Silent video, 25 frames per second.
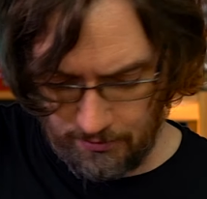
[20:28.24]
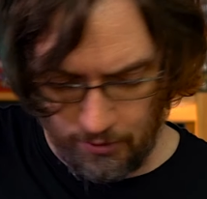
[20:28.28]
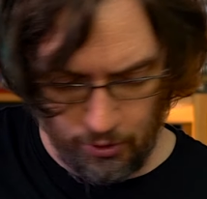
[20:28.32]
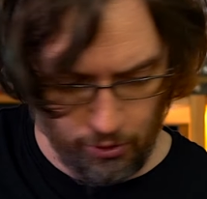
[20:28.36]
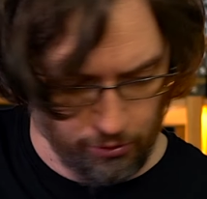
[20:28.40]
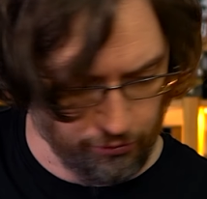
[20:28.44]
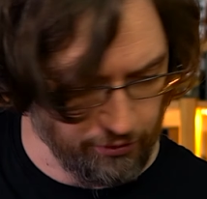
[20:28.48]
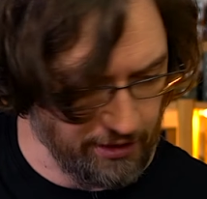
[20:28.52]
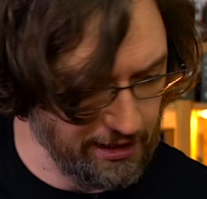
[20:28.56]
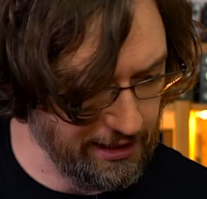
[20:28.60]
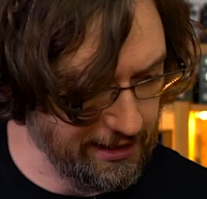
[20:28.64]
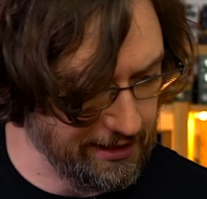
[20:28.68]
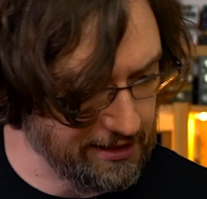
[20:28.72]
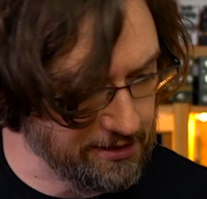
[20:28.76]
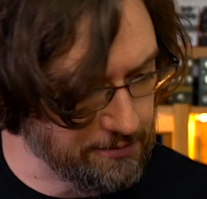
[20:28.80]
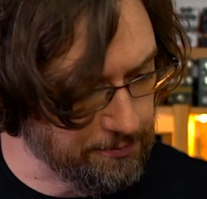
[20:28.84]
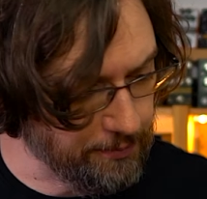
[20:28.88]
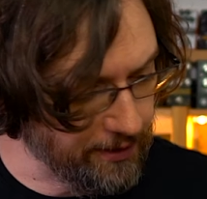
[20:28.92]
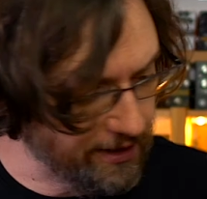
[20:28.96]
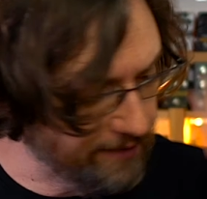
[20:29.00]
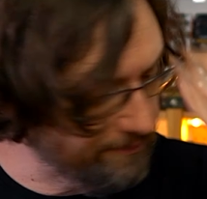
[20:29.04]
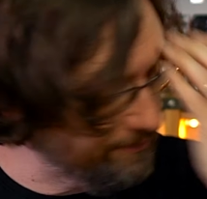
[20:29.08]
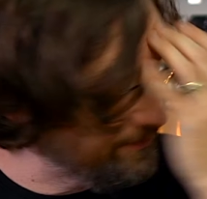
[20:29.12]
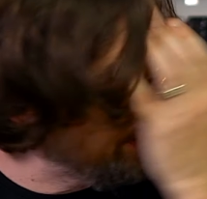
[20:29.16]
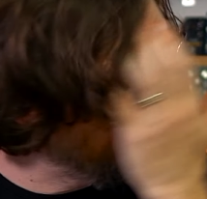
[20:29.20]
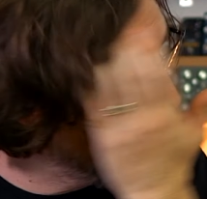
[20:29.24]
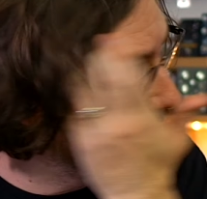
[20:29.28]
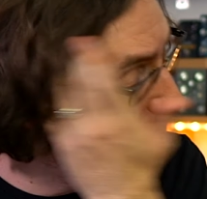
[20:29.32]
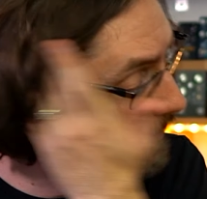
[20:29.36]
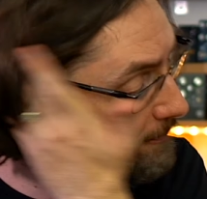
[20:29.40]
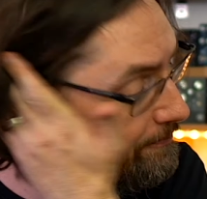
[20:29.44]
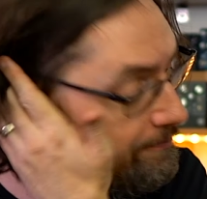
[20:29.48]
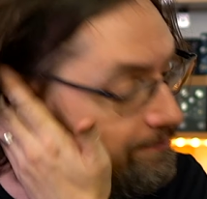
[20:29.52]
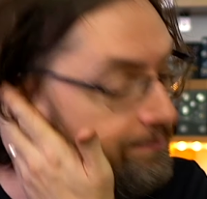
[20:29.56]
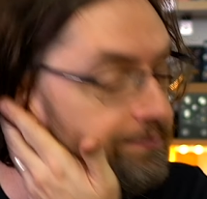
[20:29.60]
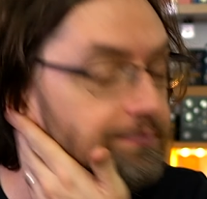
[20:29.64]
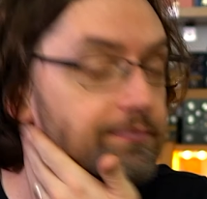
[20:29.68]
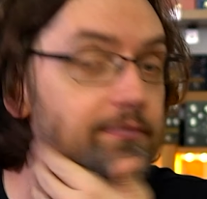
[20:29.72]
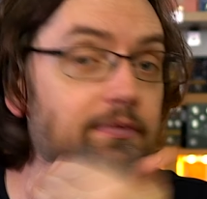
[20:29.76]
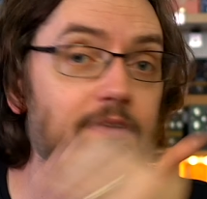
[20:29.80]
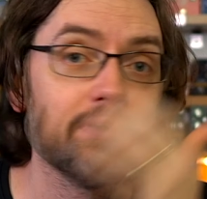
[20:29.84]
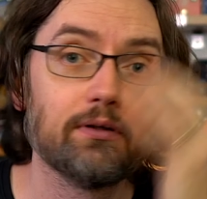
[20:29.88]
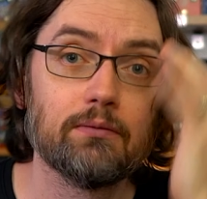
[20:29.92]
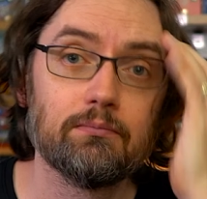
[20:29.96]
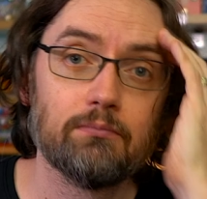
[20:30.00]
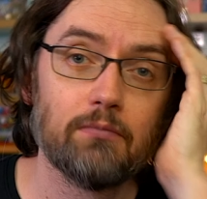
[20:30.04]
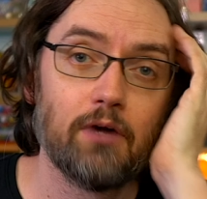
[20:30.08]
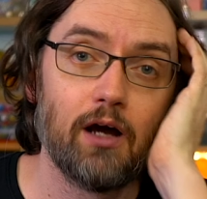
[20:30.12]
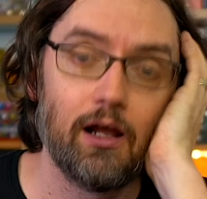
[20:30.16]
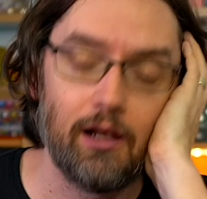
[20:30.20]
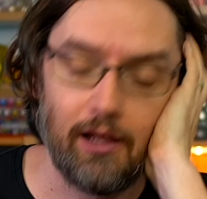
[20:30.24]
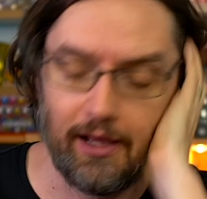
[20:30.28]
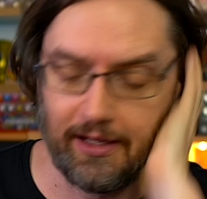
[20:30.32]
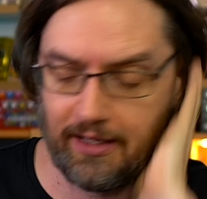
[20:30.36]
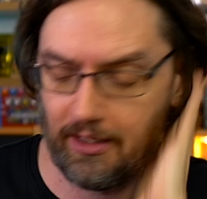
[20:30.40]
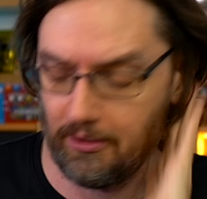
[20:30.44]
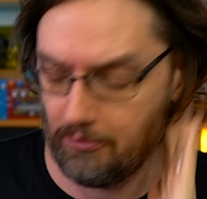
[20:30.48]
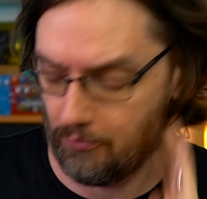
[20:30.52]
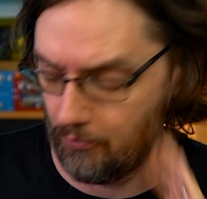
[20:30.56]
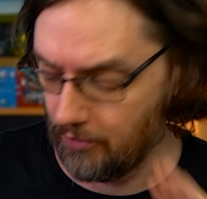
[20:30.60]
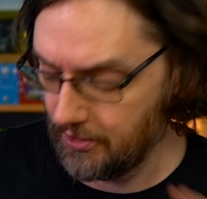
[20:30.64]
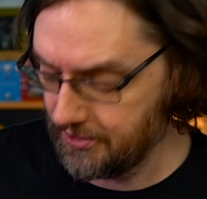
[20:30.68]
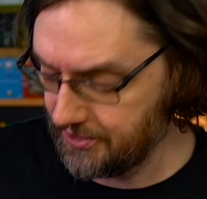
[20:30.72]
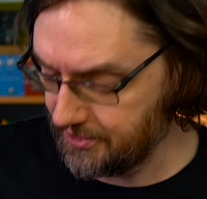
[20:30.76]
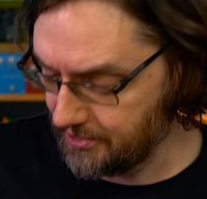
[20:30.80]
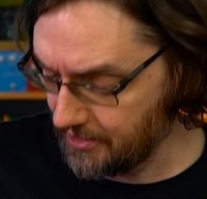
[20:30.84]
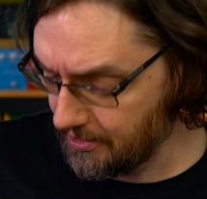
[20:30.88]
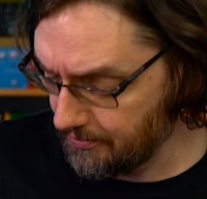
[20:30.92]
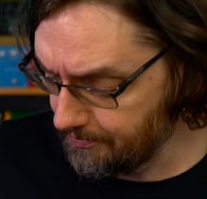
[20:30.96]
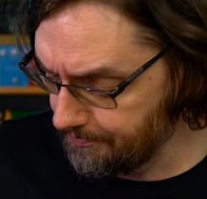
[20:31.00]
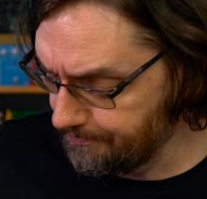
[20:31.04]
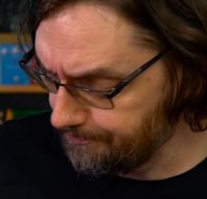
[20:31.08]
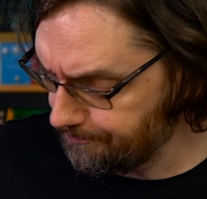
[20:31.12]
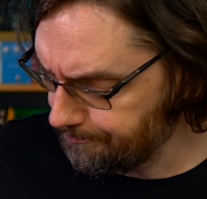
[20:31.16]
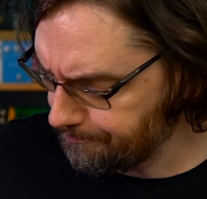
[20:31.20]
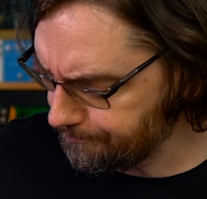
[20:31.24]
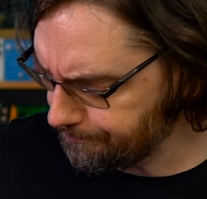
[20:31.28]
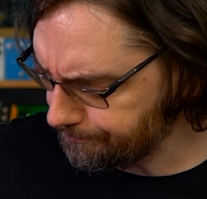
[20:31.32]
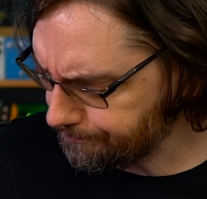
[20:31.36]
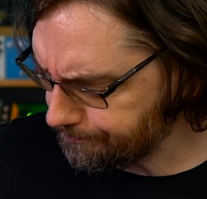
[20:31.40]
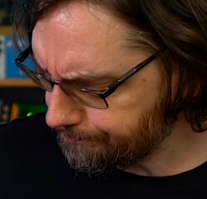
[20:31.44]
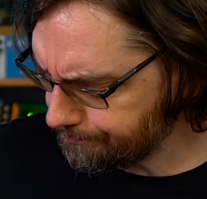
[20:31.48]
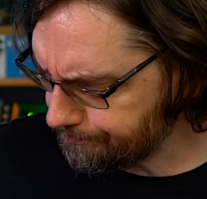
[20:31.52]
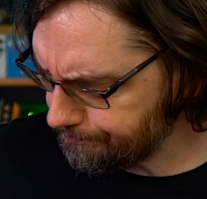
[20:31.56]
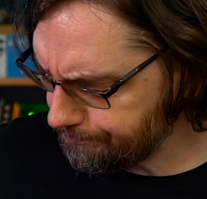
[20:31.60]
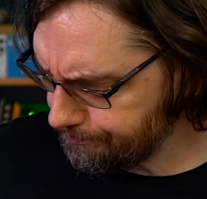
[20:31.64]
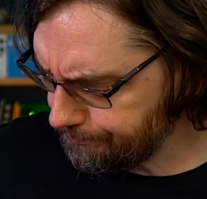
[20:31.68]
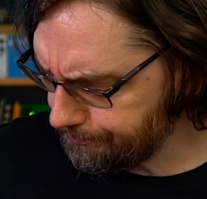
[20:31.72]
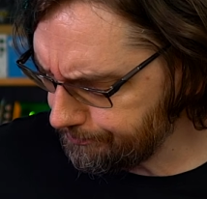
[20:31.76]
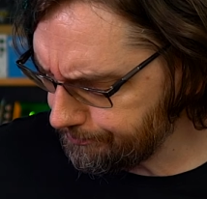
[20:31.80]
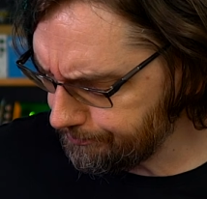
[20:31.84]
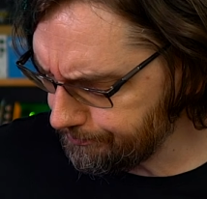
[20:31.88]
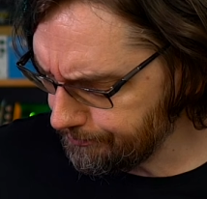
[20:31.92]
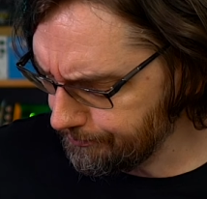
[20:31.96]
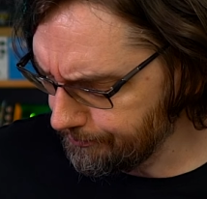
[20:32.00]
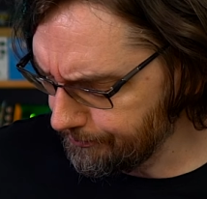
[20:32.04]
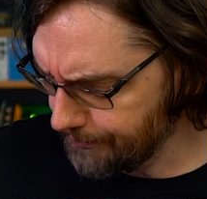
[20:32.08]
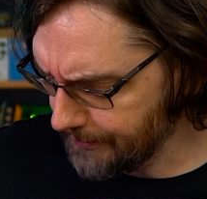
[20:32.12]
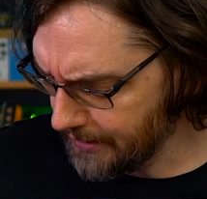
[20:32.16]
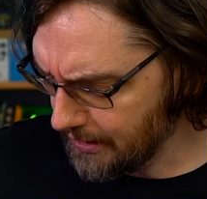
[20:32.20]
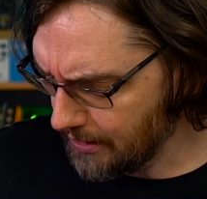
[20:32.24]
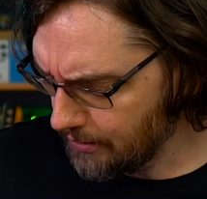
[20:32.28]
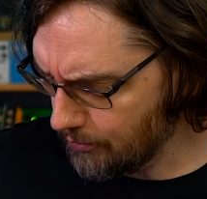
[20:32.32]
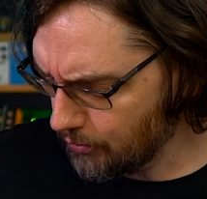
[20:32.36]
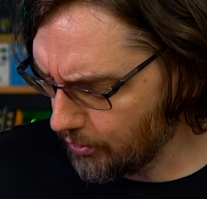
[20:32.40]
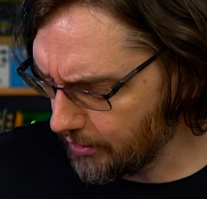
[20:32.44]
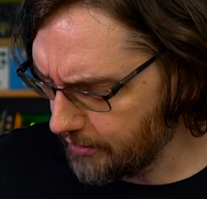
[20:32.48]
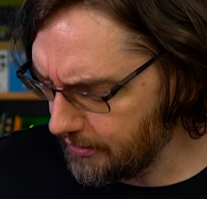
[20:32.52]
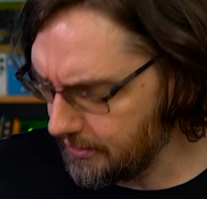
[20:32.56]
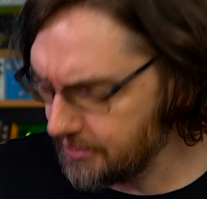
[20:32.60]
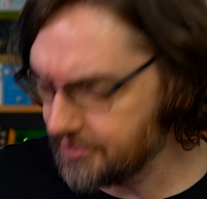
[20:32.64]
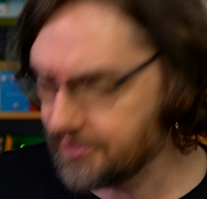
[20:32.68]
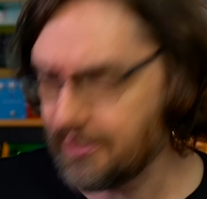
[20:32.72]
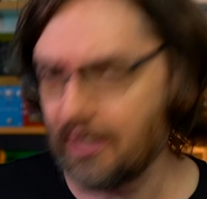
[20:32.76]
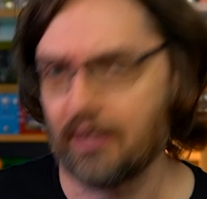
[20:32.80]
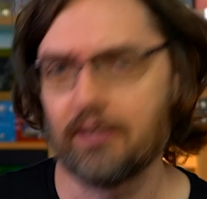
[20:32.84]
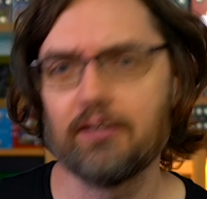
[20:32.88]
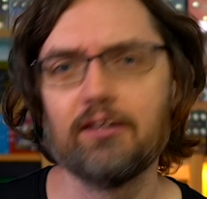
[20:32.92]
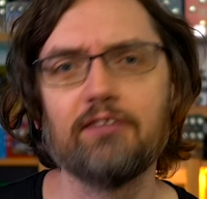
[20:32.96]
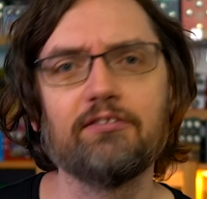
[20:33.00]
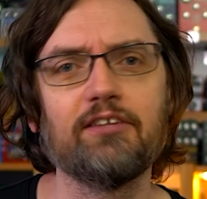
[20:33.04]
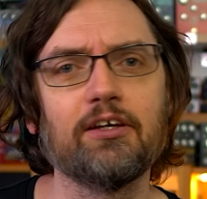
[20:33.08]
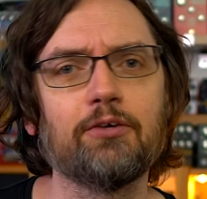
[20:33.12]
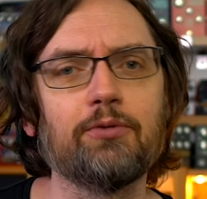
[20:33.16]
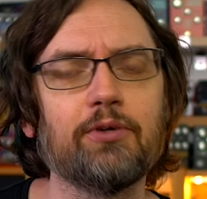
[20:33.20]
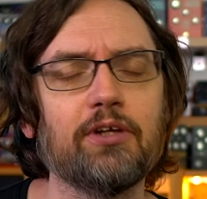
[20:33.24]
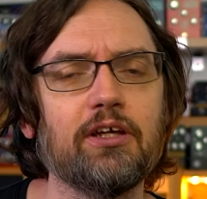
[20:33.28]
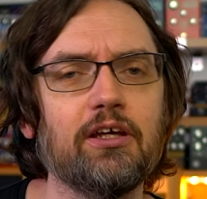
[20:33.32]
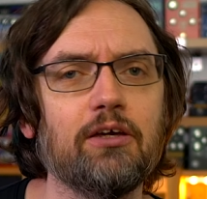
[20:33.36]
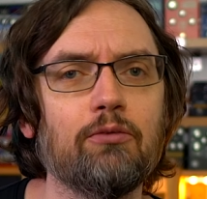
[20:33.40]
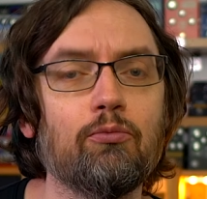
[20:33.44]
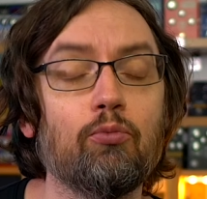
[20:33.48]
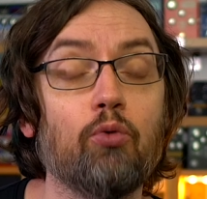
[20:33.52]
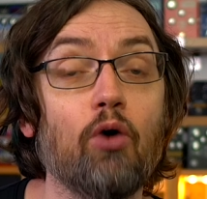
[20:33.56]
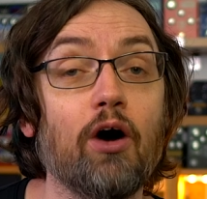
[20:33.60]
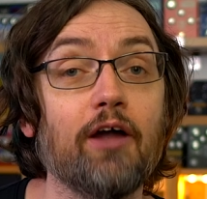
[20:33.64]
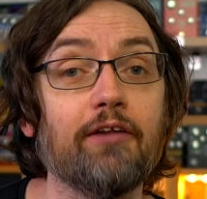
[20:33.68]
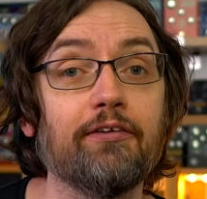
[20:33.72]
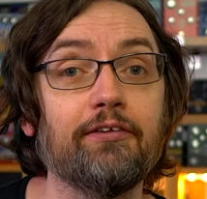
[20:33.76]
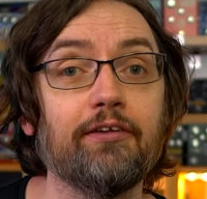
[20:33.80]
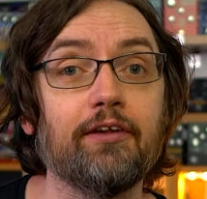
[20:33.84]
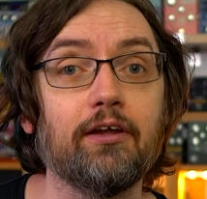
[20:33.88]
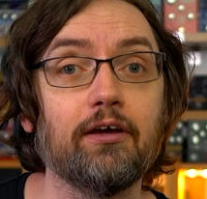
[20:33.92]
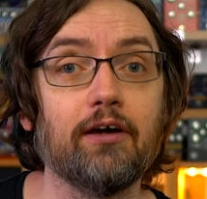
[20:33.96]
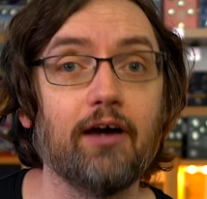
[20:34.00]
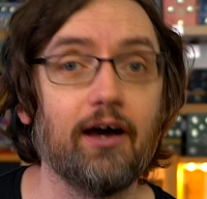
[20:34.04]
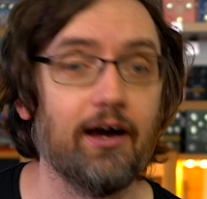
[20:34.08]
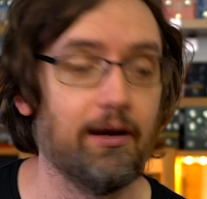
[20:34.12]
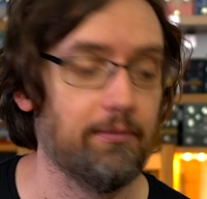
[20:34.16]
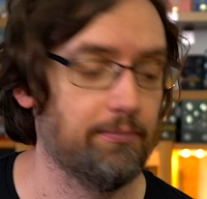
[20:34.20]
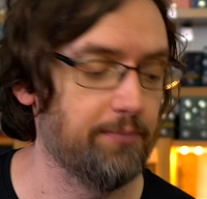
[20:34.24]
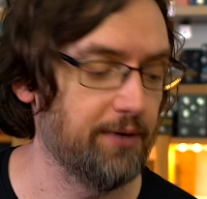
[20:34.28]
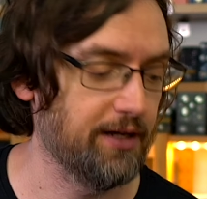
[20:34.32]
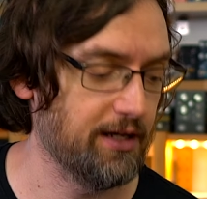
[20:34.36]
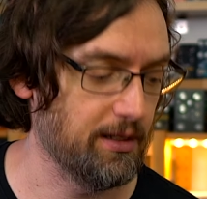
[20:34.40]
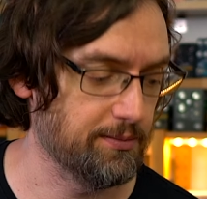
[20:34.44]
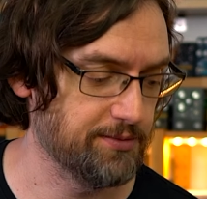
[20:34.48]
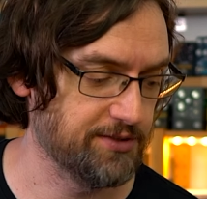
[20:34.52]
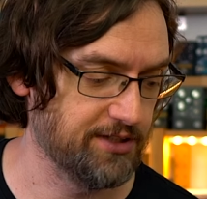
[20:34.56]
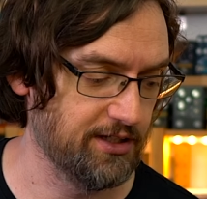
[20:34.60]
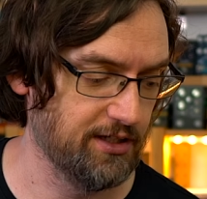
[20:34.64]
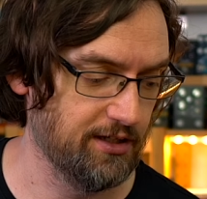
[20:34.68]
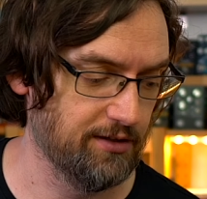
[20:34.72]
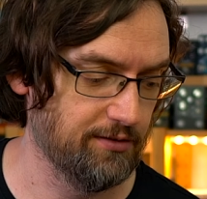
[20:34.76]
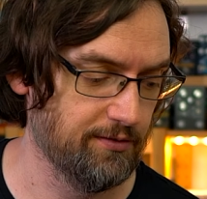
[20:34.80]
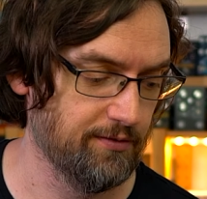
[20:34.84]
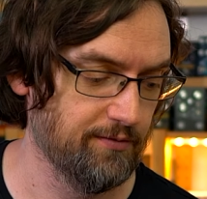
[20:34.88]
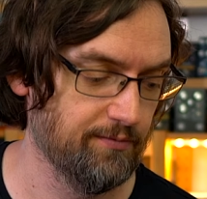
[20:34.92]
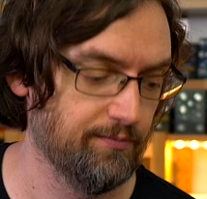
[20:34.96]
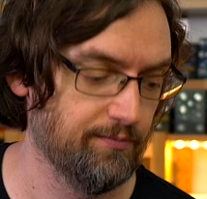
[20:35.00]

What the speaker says: all relic, but I like it with some, what are these? Duncan Antiquity 1 pickups in it.